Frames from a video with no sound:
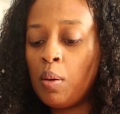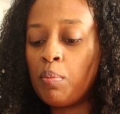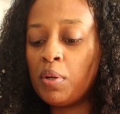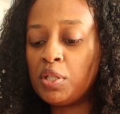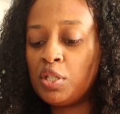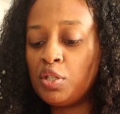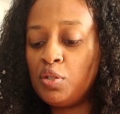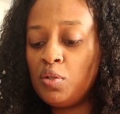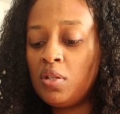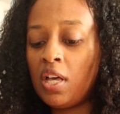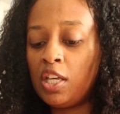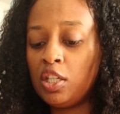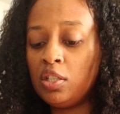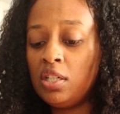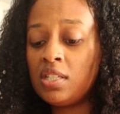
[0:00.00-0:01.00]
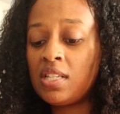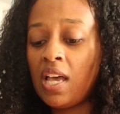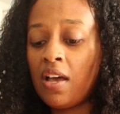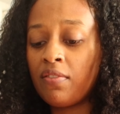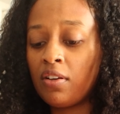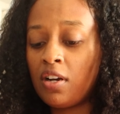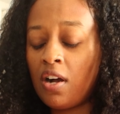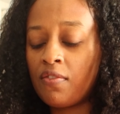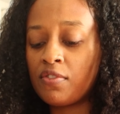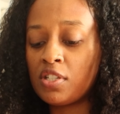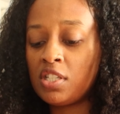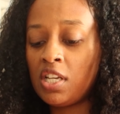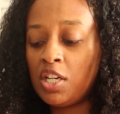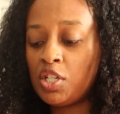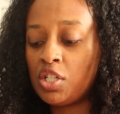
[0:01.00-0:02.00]
But to do that, you need to have a
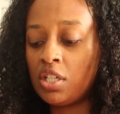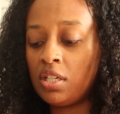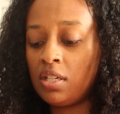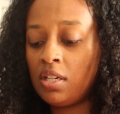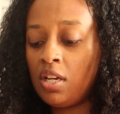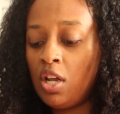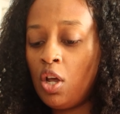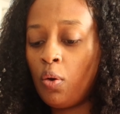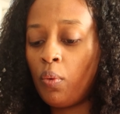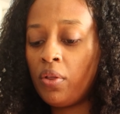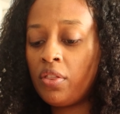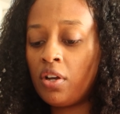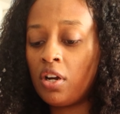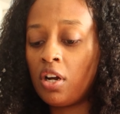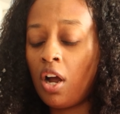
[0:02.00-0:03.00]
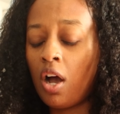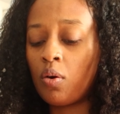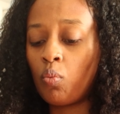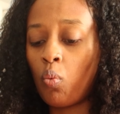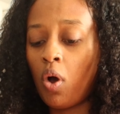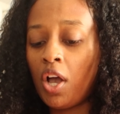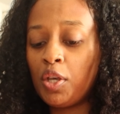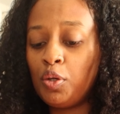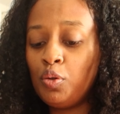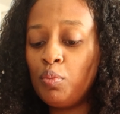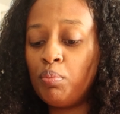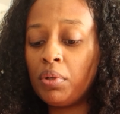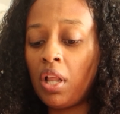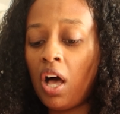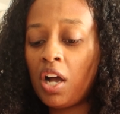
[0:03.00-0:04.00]
conversation with her on why you
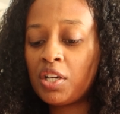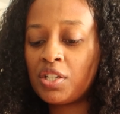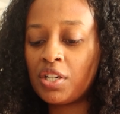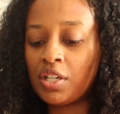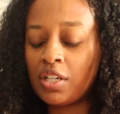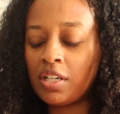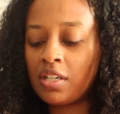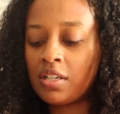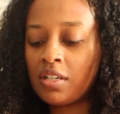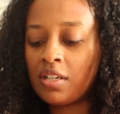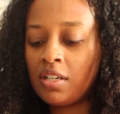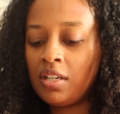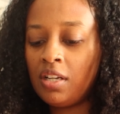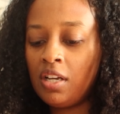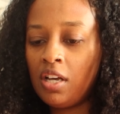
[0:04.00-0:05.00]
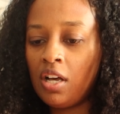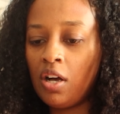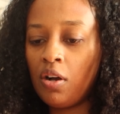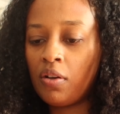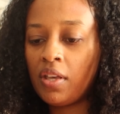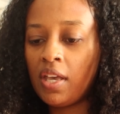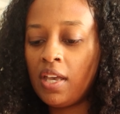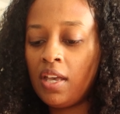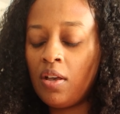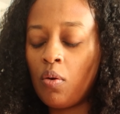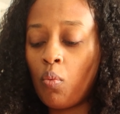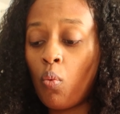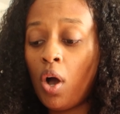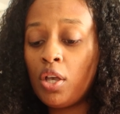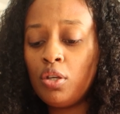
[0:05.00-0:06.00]
blocked her, okay?
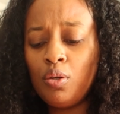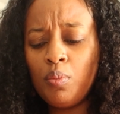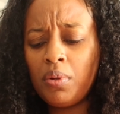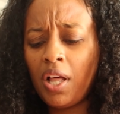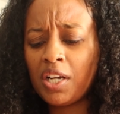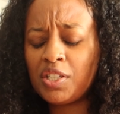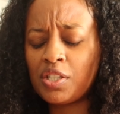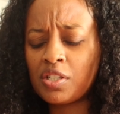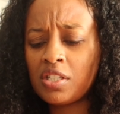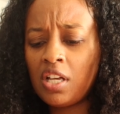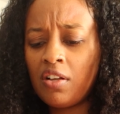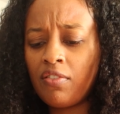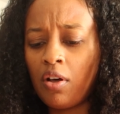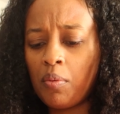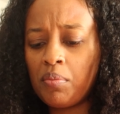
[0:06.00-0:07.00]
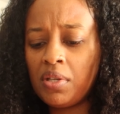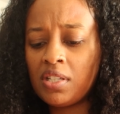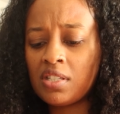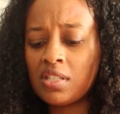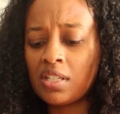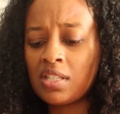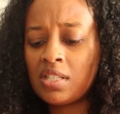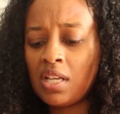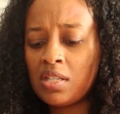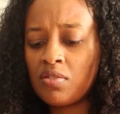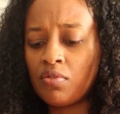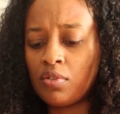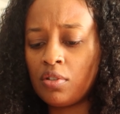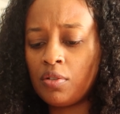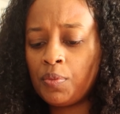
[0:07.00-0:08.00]
And why you blocked yourself on being
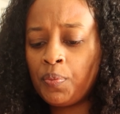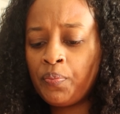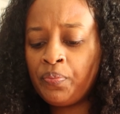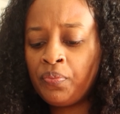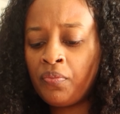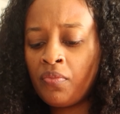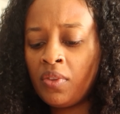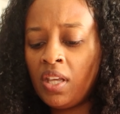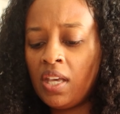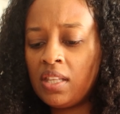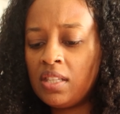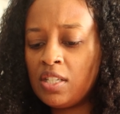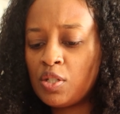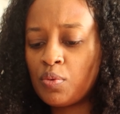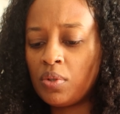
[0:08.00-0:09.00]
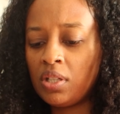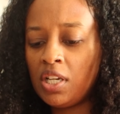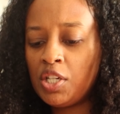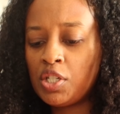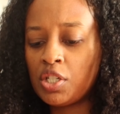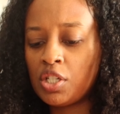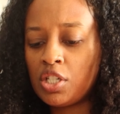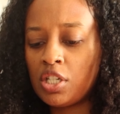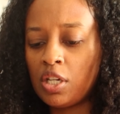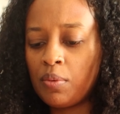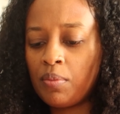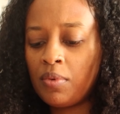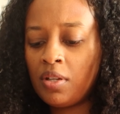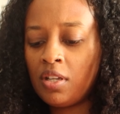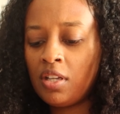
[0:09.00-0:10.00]
successful in this
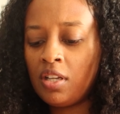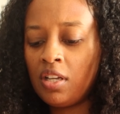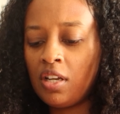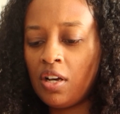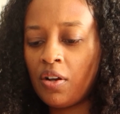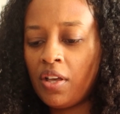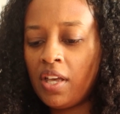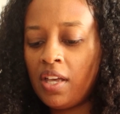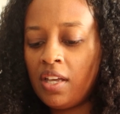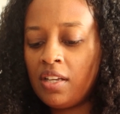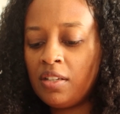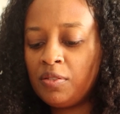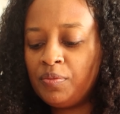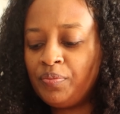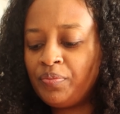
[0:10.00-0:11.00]
relationship, okay?